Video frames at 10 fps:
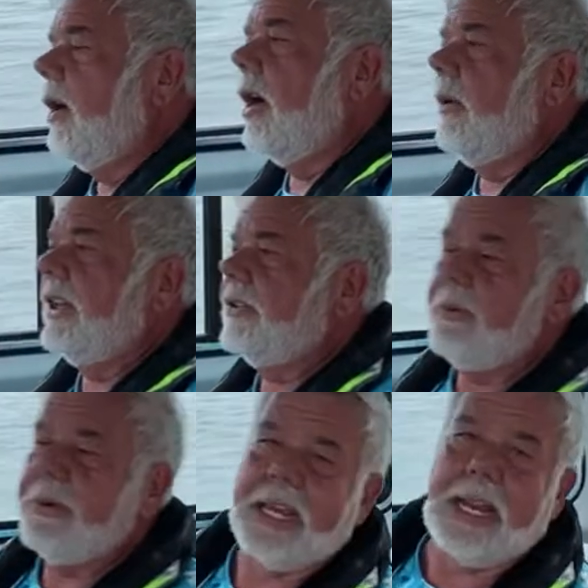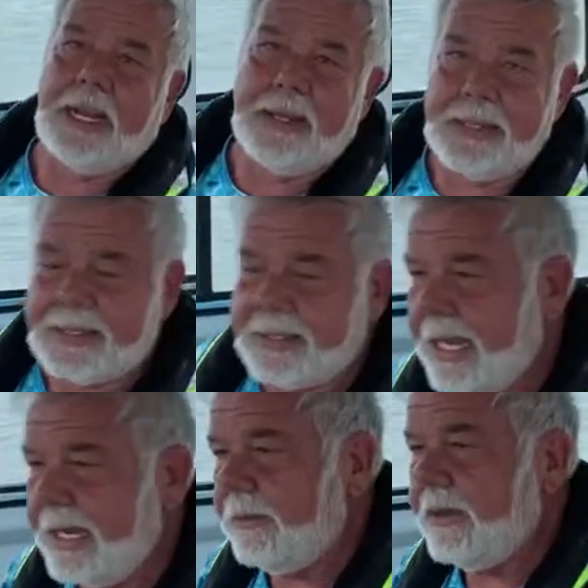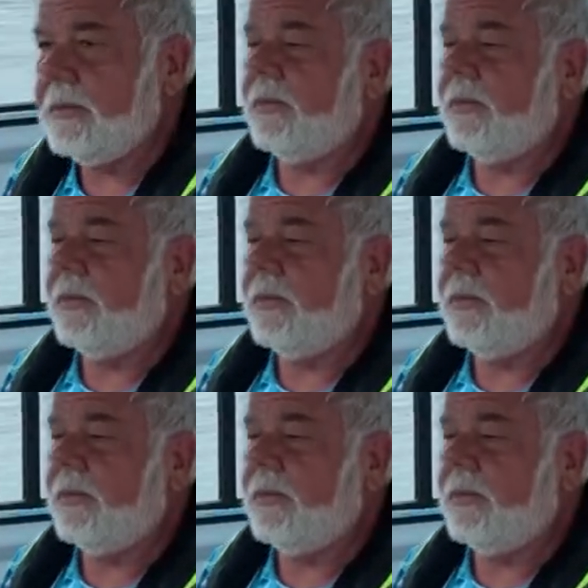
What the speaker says: always, when we get out to the site, we want